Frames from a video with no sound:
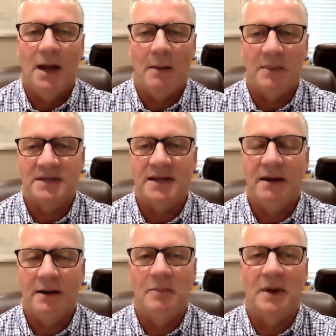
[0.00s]
I'm
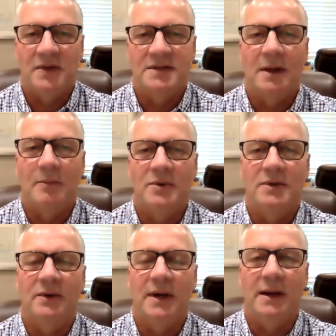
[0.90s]
excited about this
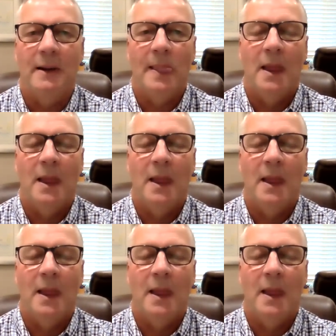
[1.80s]
opportunity,